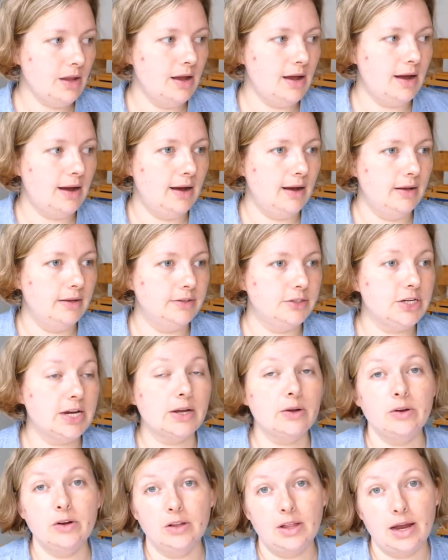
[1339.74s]
check
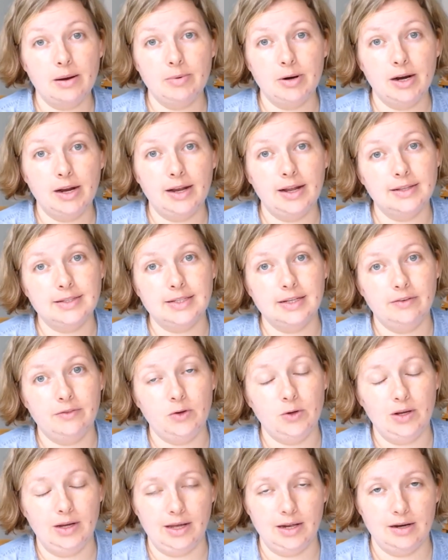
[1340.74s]
out your library and see if
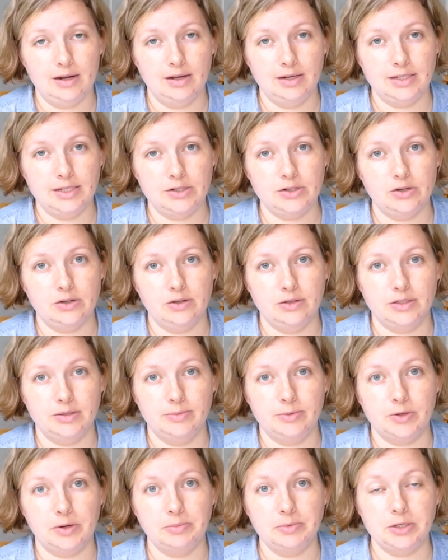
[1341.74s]
you can get a digital
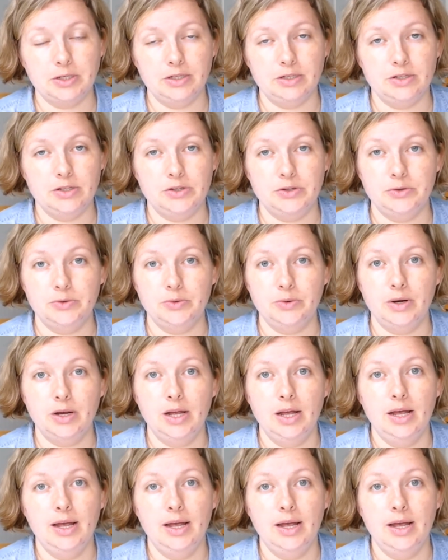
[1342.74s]
subscription to